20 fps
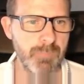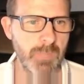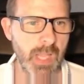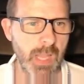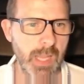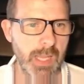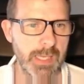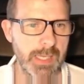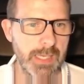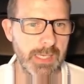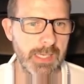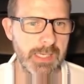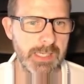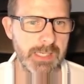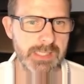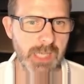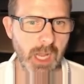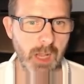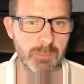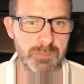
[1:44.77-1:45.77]

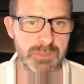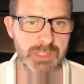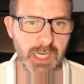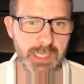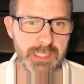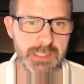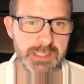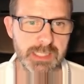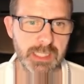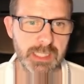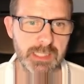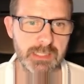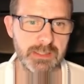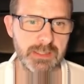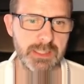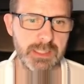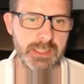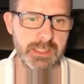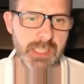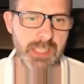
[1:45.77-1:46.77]
is updating
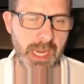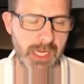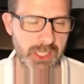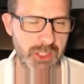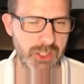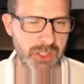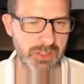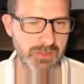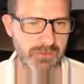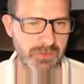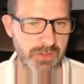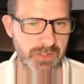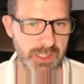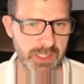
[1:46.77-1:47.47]
the textures for this.